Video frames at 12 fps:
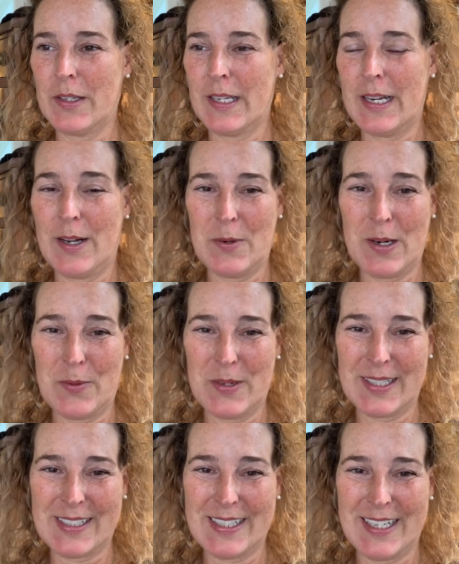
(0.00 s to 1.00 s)
to get out what I want
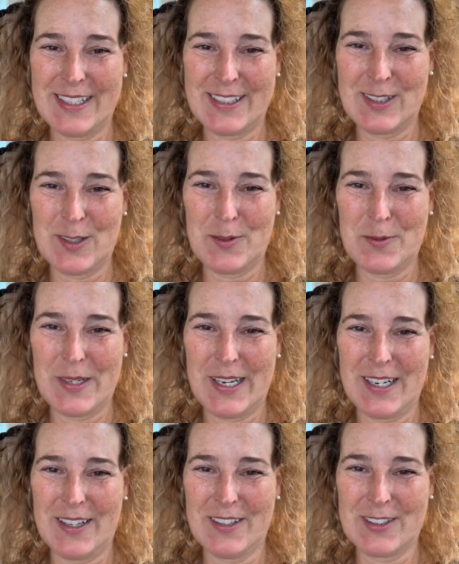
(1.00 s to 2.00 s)
to say. So we
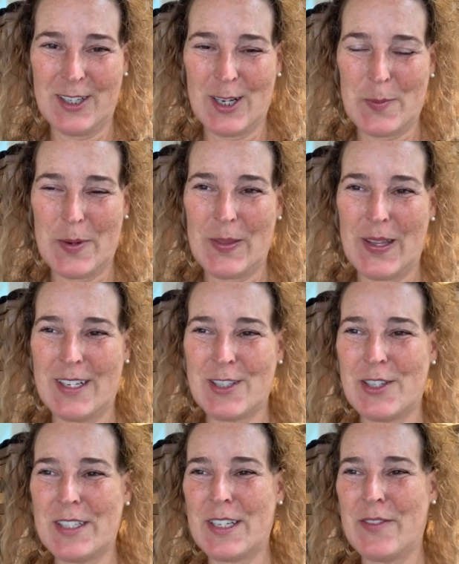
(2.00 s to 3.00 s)
had a long talk about that, and
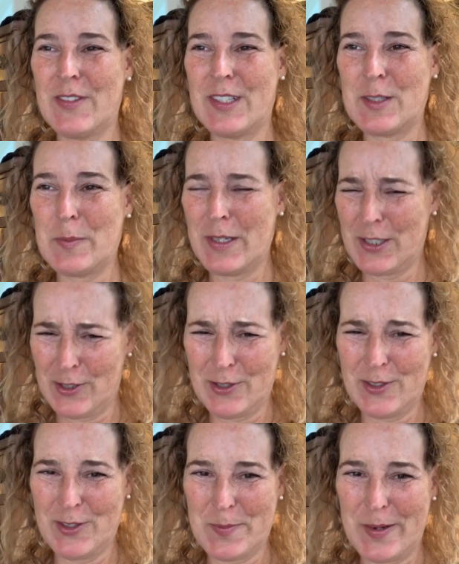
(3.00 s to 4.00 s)
she's convinced me to
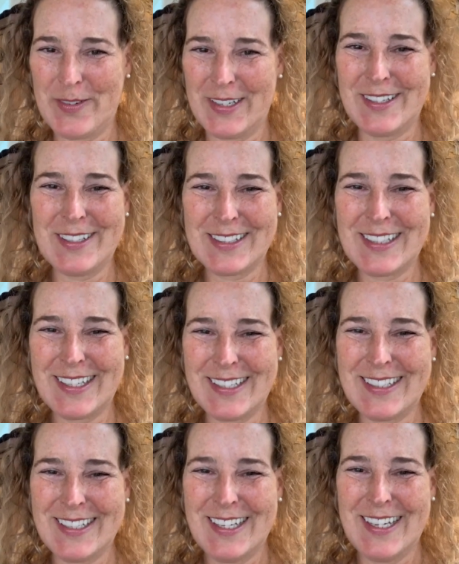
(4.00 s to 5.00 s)
start doing my videos again.